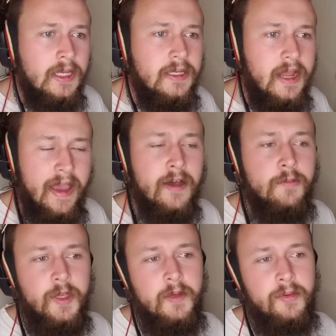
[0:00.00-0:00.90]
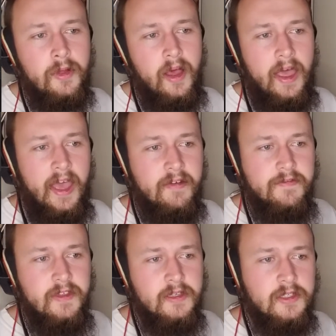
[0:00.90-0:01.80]
Now people
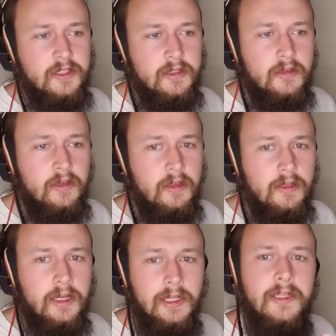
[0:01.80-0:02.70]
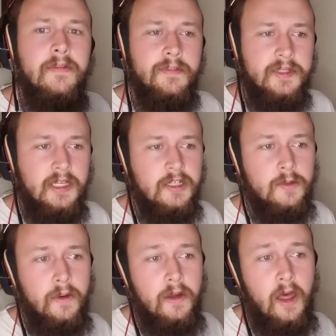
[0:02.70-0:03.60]
have this glimpse
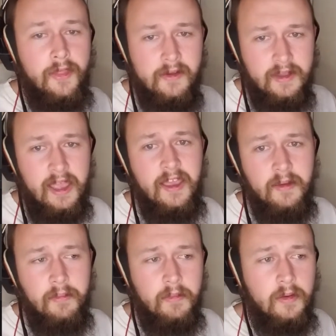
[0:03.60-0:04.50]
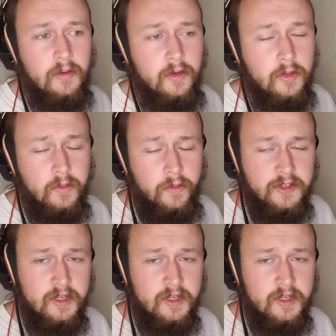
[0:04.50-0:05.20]
into another game with